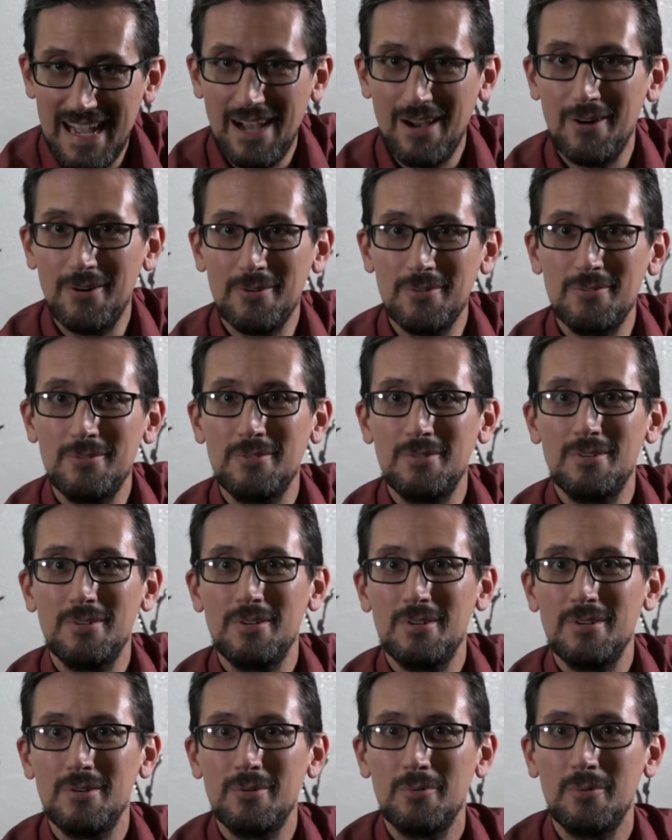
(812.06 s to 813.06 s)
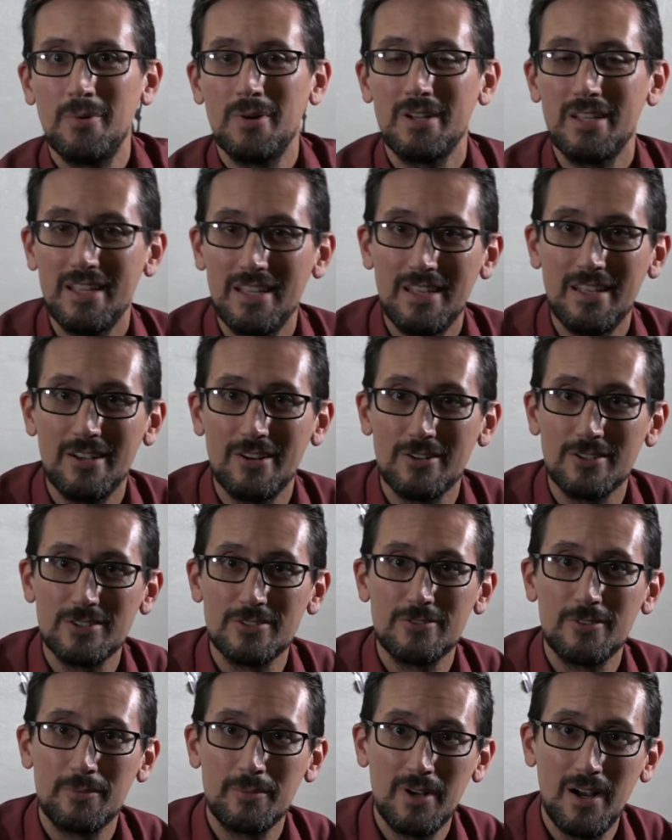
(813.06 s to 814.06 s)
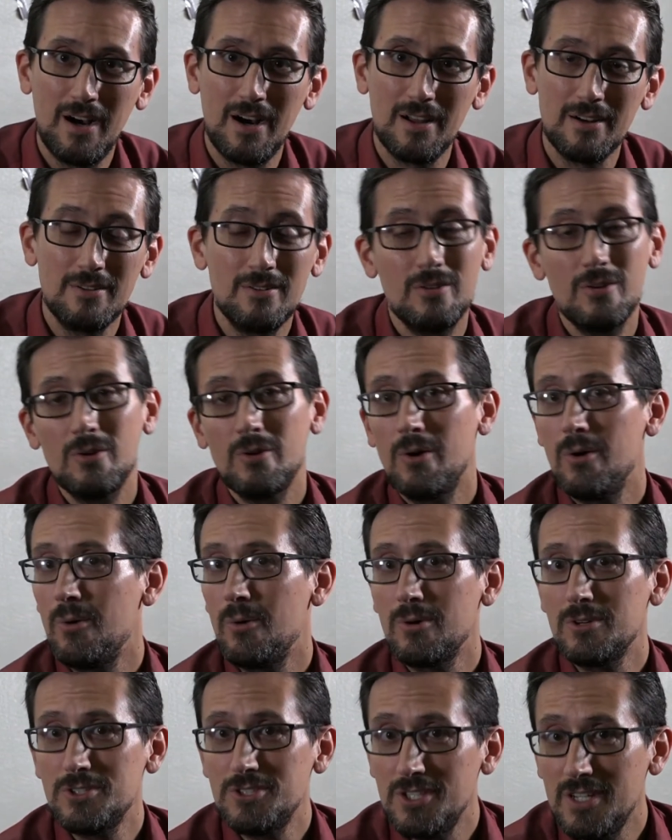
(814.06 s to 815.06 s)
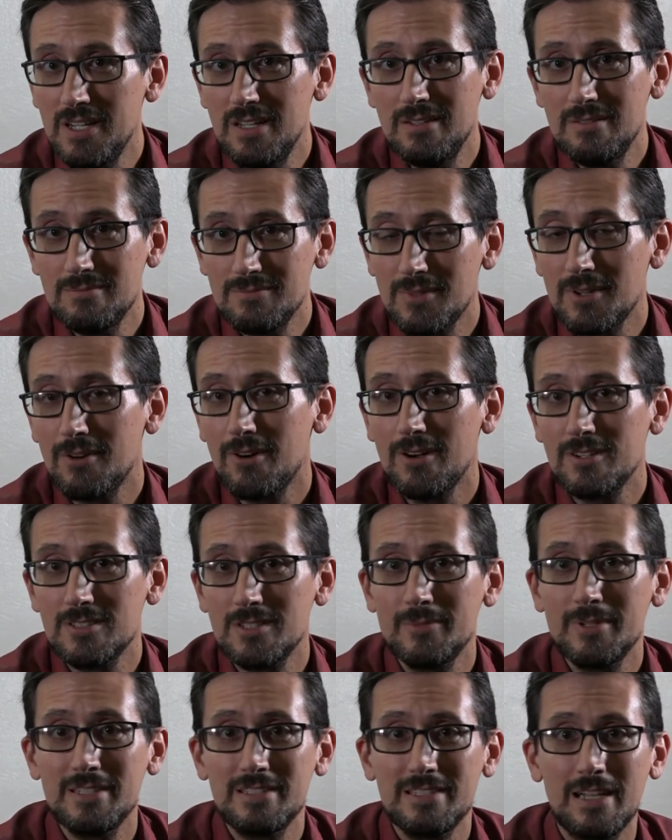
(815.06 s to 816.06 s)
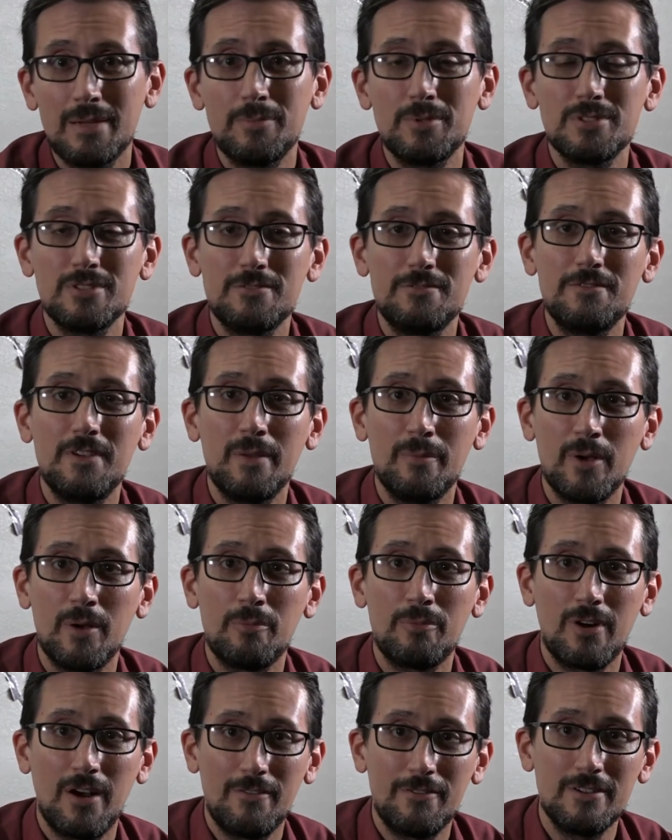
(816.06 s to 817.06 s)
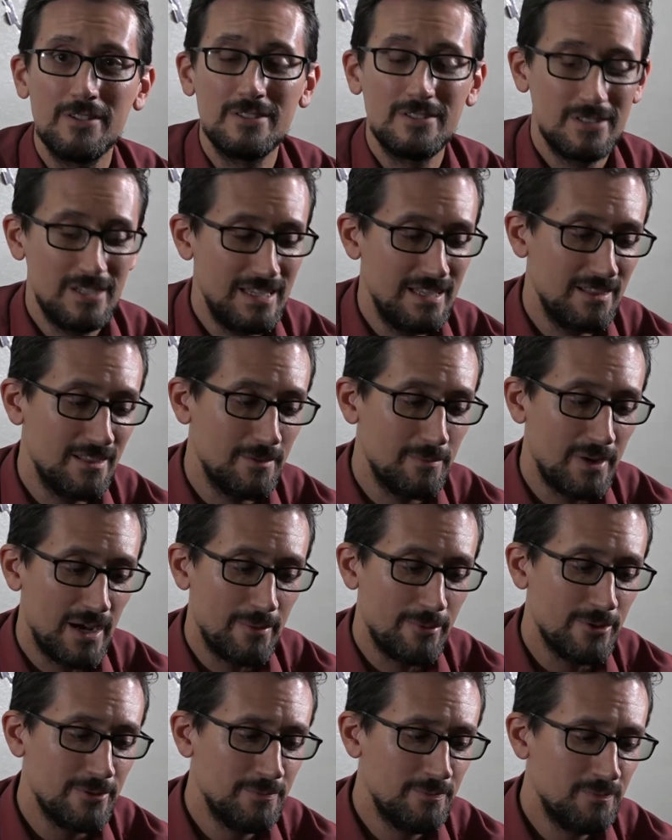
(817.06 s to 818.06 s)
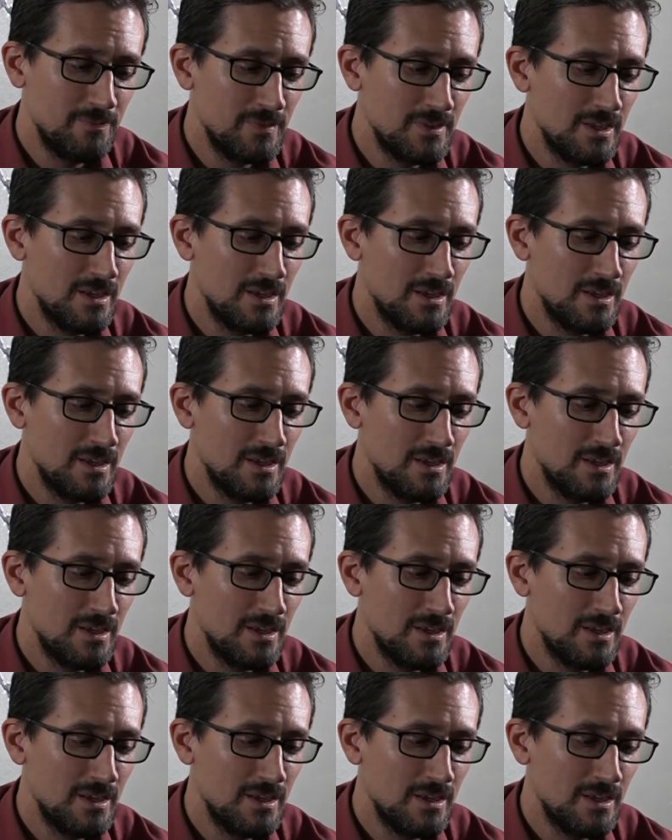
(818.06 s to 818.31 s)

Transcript: down what he hears from God. Or she. There are some examples of female prophets in the Bible.